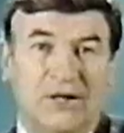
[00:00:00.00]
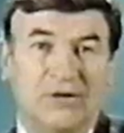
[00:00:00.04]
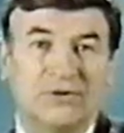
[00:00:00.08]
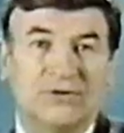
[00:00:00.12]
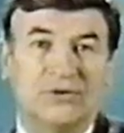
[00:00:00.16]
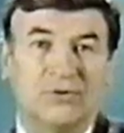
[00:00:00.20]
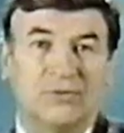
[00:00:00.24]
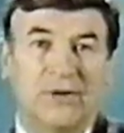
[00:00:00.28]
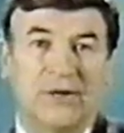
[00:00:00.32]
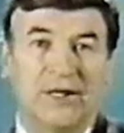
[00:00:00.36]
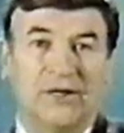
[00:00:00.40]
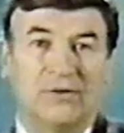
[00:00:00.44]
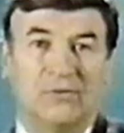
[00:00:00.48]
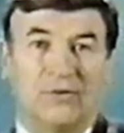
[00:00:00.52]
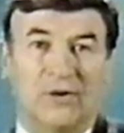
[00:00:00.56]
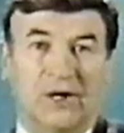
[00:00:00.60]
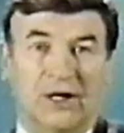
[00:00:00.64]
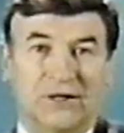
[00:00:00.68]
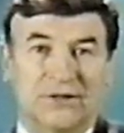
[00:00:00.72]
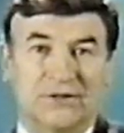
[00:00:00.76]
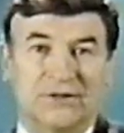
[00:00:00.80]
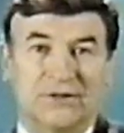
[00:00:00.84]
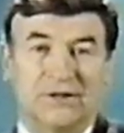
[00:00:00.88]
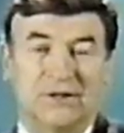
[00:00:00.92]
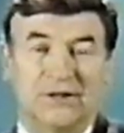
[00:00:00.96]
the way it
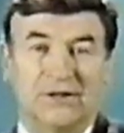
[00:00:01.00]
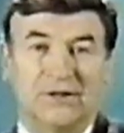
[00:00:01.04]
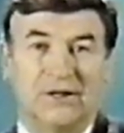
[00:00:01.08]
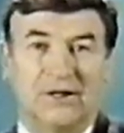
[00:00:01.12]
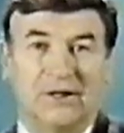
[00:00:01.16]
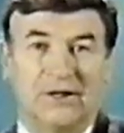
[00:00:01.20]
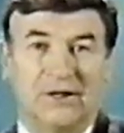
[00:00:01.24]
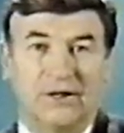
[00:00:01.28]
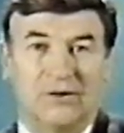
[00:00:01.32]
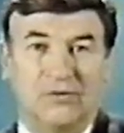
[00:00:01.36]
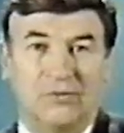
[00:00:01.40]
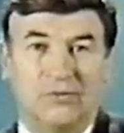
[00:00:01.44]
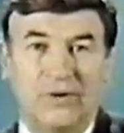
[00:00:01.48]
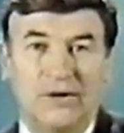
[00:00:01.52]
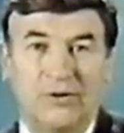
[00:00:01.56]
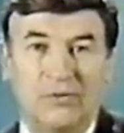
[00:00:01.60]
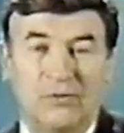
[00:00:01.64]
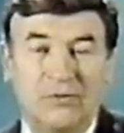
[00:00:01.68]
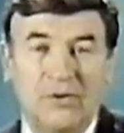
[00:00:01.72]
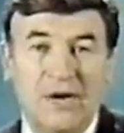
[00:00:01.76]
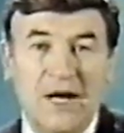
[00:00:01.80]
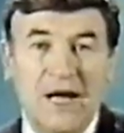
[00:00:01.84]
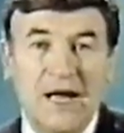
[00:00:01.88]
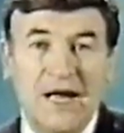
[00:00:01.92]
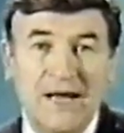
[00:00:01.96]
works. We
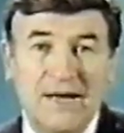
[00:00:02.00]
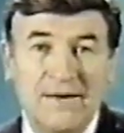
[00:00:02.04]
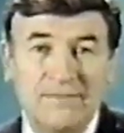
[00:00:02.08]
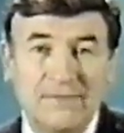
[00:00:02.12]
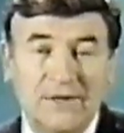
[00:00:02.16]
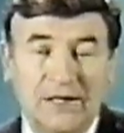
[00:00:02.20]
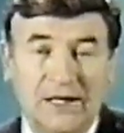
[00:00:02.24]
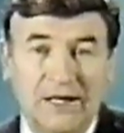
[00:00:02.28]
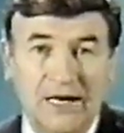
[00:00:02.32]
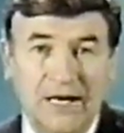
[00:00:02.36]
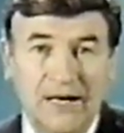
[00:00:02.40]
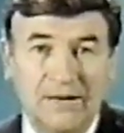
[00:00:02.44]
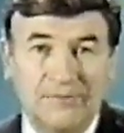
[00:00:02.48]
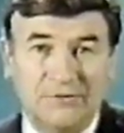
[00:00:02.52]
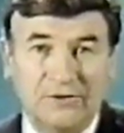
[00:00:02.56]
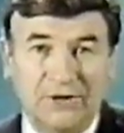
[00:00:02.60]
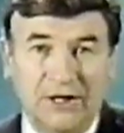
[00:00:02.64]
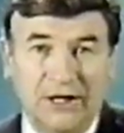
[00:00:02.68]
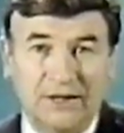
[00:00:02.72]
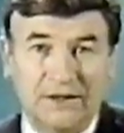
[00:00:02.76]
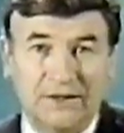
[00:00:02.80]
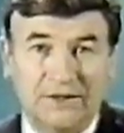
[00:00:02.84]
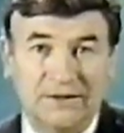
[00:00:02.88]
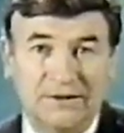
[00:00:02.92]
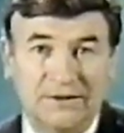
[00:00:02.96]
rhyme an
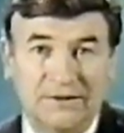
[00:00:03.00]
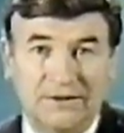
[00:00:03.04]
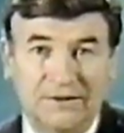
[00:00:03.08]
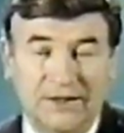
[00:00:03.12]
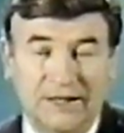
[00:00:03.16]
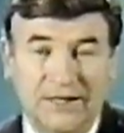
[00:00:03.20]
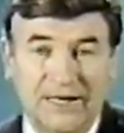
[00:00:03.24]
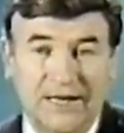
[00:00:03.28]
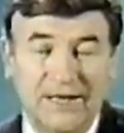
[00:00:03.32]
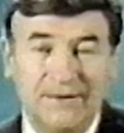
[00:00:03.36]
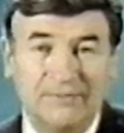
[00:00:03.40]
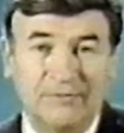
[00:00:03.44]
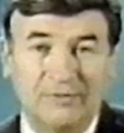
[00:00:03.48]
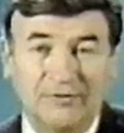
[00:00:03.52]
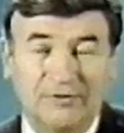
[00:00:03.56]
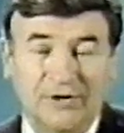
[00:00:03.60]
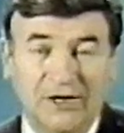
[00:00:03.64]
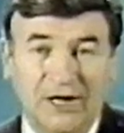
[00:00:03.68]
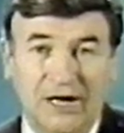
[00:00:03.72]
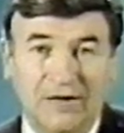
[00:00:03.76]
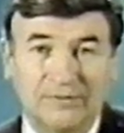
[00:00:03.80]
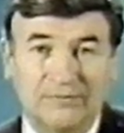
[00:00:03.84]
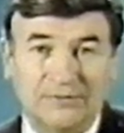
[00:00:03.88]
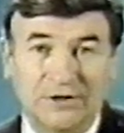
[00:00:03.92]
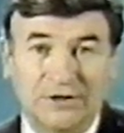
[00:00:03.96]
object, the name of an
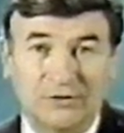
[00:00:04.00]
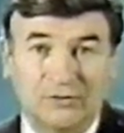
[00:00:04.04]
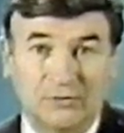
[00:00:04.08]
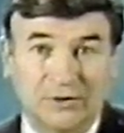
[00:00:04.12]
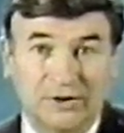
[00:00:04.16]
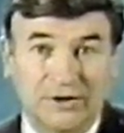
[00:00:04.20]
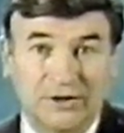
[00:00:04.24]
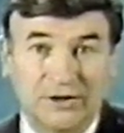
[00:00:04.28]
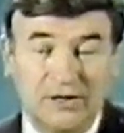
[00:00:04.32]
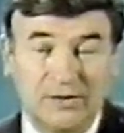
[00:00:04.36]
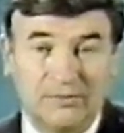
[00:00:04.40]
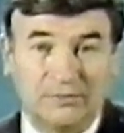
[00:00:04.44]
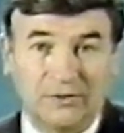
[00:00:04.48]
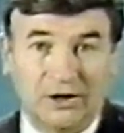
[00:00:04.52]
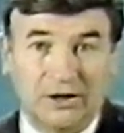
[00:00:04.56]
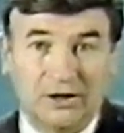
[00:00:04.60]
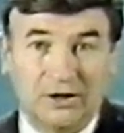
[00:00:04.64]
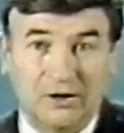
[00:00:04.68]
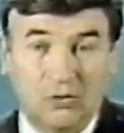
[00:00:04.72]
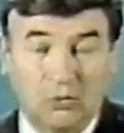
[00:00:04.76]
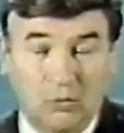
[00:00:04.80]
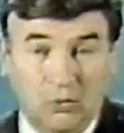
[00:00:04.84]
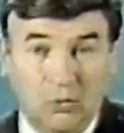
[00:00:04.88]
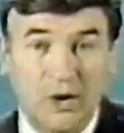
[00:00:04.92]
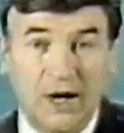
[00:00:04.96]
object, with a number.
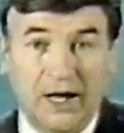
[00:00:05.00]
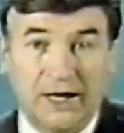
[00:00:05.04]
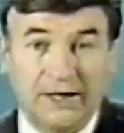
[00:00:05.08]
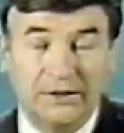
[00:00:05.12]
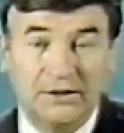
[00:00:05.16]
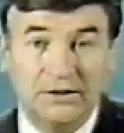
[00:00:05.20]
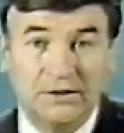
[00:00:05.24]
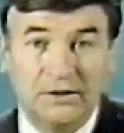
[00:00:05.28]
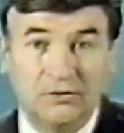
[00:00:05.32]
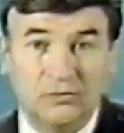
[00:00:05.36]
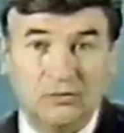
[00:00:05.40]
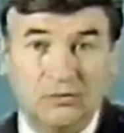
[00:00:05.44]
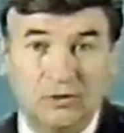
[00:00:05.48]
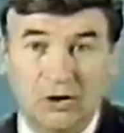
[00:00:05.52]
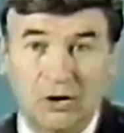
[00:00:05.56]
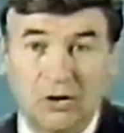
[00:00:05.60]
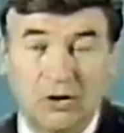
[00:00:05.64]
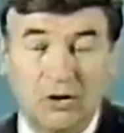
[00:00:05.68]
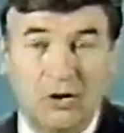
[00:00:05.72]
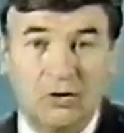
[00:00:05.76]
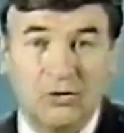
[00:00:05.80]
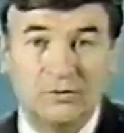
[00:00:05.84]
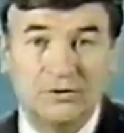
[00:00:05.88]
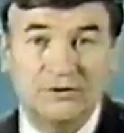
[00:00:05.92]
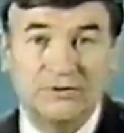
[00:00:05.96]
One will
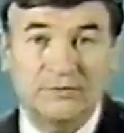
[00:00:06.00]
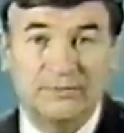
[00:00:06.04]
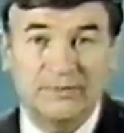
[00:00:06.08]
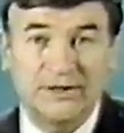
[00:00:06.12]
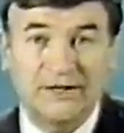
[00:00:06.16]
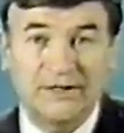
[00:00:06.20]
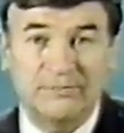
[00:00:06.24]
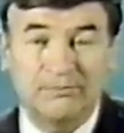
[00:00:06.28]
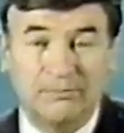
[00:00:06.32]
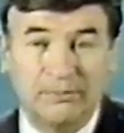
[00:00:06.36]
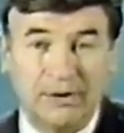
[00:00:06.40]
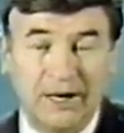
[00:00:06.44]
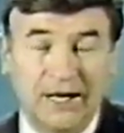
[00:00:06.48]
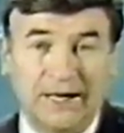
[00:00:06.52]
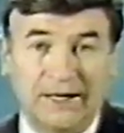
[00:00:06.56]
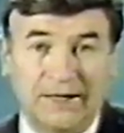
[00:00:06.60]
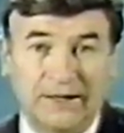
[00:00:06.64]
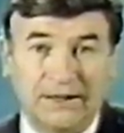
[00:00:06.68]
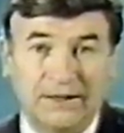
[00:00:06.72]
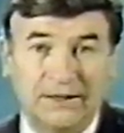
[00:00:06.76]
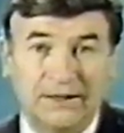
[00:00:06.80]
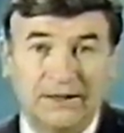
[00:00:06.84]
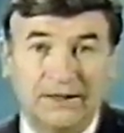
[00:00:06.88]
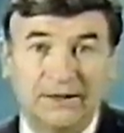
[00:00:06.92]
always be bun.